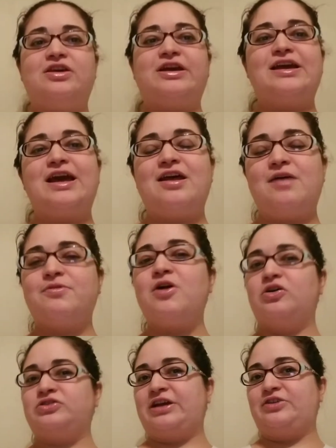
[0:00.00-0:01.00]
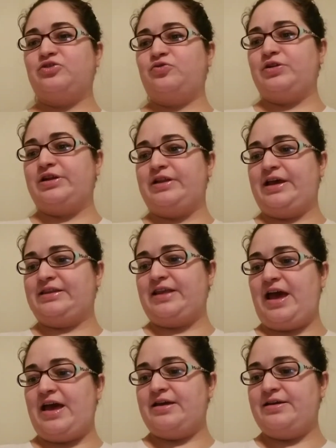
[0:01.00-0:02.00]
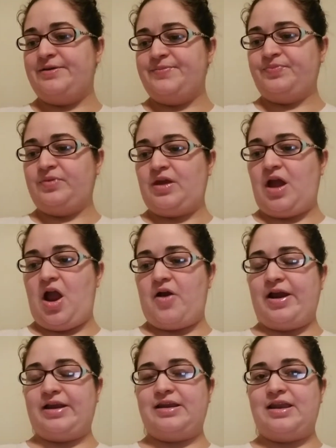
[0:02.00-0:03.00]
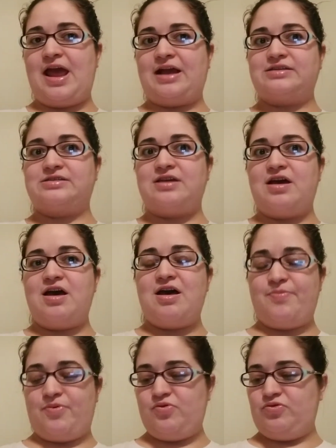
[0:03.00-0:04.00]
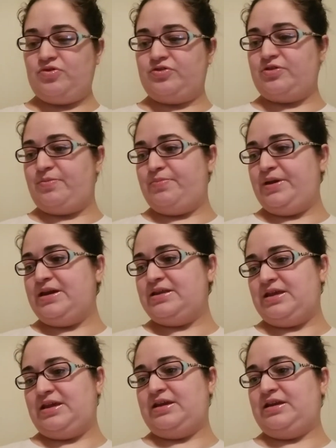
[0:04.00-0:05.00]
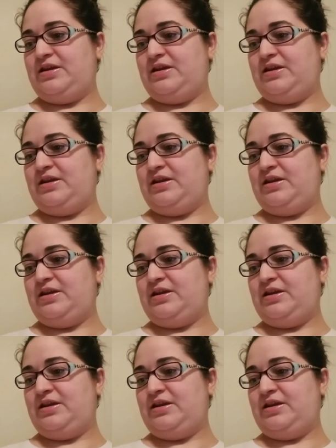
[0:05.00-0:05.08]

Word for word: Looking at it up close, I do really like that. All right, next up. Oh, there's a big thing in